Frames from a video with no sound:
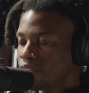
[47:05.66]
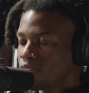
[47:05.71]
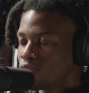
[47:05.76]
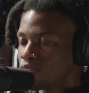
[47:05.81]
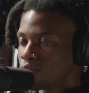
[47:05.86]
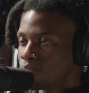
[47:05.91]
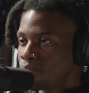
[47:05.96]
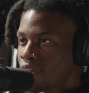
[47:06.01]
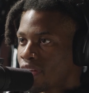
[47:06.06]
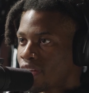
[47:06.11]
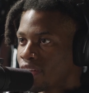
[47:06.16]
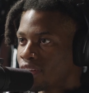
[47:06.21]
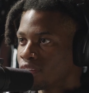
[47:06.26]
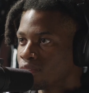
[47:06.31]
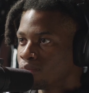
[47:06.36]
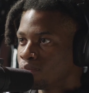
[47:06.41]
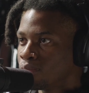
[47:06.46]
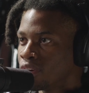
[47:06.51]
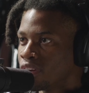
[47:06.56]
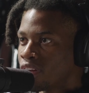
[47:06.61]
it on the mat,
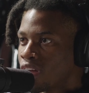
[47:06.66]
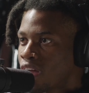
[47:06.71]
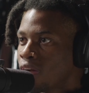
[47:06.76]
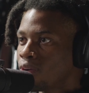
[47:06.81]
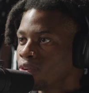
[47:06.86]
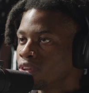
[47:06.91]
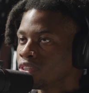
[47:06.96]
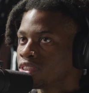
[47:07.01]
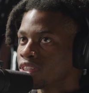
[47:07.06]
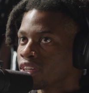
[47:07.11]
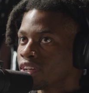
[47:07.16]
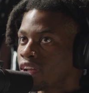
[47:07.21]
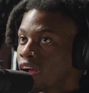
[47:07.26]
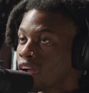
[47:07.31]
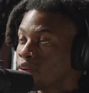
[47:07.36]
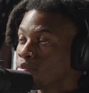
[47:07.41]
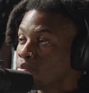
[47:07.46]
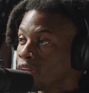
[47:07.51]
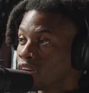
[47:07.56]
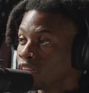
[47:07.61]
but I would say
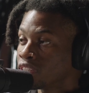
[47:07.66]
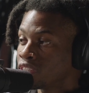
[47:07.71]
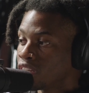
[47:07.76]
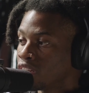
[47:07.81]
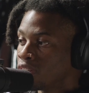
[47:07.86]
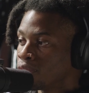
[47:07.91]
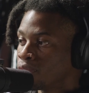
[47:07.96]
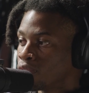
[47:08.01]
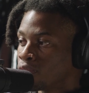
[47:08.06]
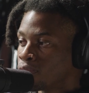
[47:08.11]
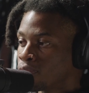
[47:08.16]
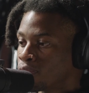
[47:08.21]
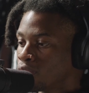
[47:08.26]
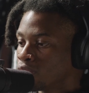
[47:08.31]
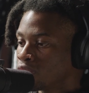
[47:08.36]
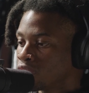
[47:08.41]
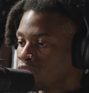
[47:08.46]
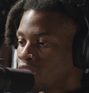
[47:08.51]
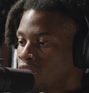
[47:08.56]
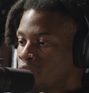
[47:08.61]
I meditated for the
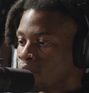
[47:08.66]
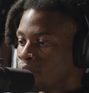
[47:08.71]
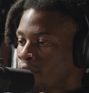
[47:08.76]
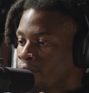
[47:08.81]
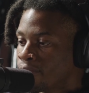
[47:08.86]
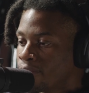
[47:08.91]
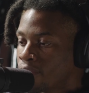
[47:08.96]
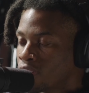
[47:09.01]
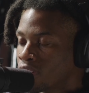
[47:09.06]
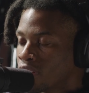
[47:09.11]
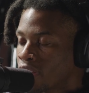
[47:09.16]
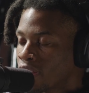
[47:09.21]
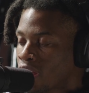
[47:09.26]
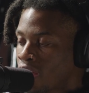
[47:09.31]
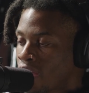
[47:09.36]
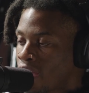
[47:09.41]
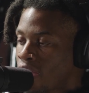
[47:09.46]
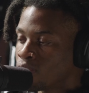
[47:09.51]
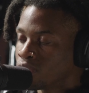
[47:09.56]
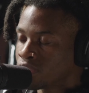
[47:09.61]
first time, and I felt like
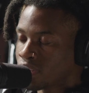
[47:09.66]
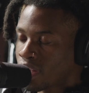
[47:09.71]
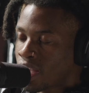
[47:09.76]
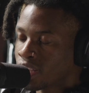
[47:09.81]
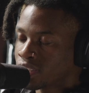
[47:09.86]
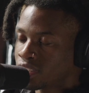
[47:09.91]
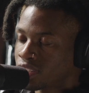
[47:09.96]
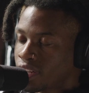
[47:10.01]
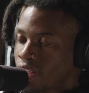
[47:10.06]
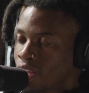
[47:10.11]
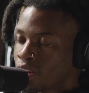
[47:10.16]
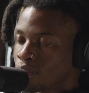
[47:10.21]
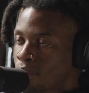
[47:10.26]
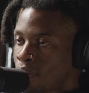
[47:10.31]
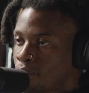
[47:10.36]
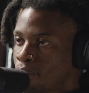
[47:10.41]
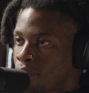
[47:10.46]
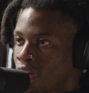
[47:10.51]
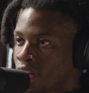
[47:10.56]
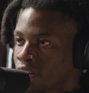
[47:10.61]
I was actually out of
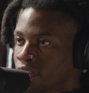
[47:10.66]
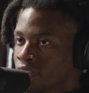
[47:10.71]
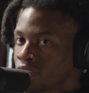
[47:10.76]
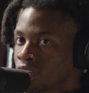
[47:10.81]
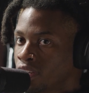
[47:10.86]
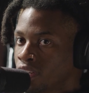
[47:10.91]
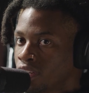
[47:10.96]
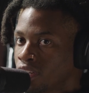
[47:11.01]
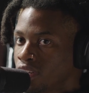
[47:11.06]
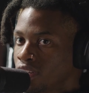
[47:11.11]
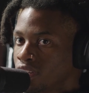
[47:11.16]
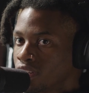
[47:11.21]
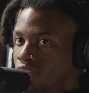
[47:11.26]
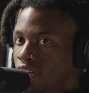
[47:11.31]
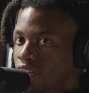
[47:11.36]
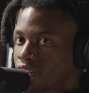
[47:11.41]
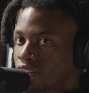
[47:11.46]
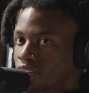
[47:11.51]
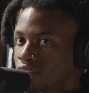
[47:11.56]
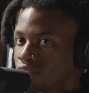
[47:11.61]
my body,
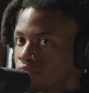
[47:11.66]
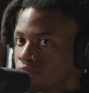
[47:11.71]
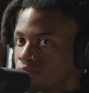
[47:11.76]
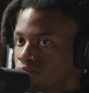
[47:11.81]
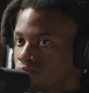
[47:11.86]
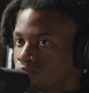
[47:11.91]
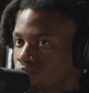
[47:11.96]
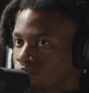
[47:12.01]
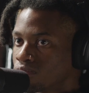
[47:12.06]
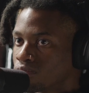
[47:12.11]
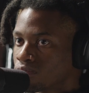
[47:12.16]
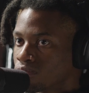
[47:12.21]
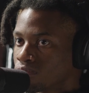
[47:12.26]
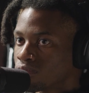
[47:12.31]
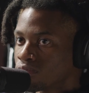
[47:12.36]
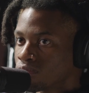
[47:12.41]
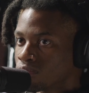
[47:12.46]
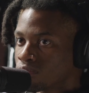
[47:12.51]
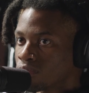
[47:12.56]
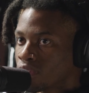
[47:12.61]
like
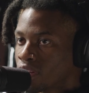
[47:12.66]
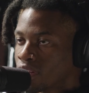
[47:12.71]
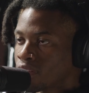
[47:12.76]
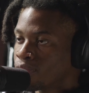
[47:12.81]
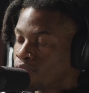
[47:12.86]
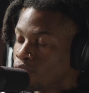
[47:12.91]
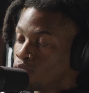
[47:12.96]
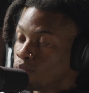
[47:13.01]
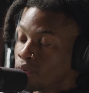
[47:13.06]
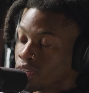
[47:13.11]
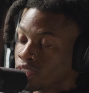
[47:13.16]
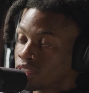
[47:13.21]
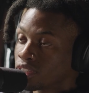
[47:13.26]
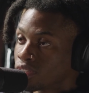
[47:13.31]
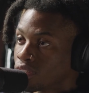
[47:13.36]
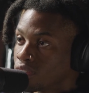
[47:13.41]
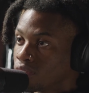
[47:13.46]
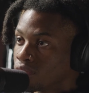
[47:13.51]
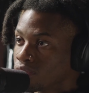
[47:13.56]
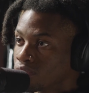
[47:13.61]
a few months
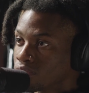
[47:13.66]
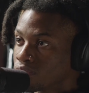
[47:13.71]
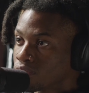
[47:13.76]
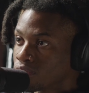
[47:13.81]
ago.